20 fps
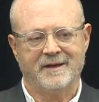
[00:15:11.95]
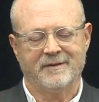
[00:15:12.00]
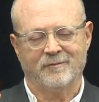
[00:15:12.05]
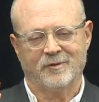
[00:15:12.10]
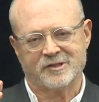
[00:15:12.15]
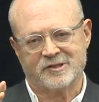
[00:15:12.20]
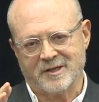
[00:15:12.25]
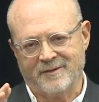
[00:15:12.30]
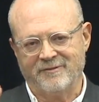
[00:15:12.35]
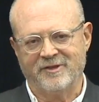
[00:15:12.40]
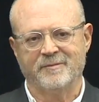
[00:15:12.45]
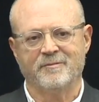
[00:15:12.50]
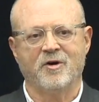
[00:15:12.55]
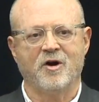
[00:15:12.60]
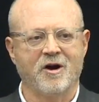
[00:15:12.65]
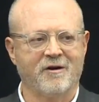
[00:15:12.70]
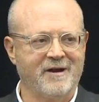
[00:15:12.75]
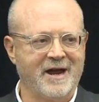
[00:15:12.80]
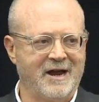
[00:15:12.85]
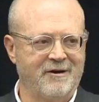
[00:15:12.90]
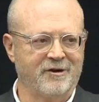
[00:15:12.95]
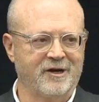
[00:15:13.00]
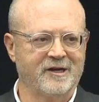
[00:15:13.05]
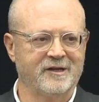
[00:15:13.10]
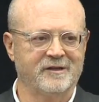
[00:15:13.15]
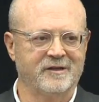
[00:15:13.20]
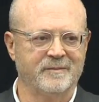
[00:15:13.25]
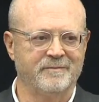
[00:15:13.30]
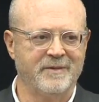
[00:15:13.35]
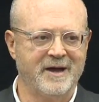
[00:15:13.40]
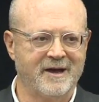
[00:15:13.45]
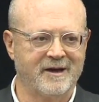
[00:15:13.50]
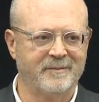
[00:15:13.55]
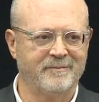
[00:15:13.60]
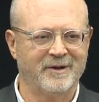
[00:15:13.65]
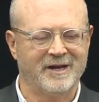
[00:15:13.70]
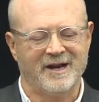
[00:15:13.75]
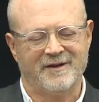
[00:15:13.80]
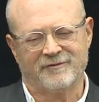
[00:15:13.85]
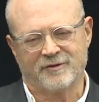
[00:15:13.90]
well, some of them are arrogant about
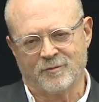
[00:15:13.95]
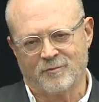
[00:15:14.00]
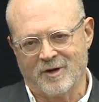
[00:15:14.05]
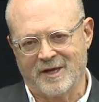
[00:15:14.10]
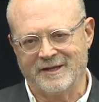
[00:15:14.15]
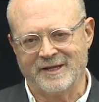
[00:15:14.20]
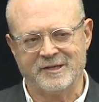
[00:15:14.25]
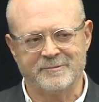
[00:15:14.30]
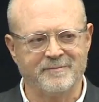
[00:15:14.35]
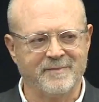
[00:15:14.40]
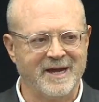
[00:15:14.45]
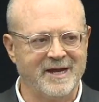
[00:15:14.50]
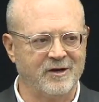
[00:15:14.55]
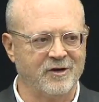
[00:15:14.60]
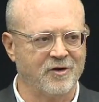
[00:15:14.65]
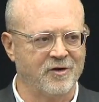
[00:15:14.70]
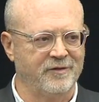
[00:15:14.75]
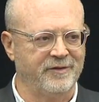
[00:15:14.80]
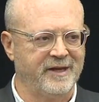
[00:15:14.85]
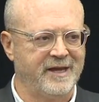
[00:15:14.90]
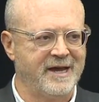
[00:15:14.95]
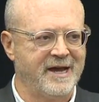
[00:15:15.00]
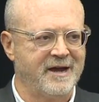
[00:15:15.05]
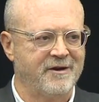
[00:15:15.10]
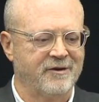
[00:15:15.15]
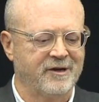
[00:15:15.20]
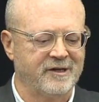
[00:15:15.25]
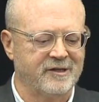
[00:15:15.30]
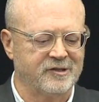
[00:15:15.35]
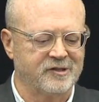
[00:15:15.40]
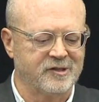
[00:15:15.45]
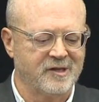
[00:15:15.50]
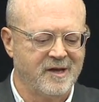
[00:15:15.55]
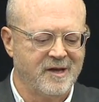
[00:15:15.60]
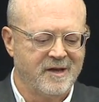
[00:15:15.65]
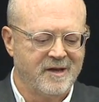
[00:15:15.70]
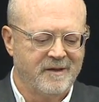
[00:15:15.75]
it, but after a while they might earn the arrogance.